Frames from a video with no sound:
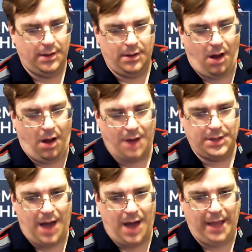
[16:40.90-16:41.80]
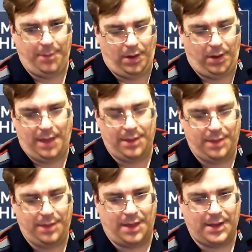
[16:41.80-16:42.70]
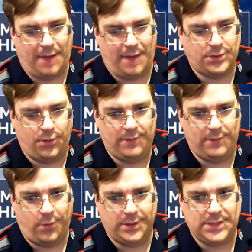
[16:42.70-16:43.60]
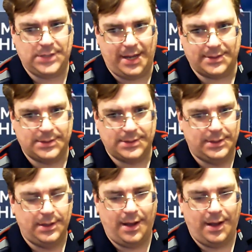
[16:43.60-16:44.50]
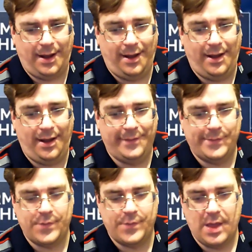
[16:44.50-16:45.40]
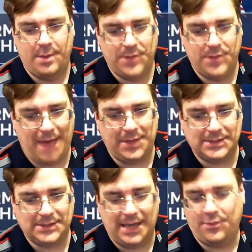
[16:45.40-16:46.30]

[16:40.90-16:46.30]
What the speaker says: undeniable. I thought the guy was going to win 40 states. That being said,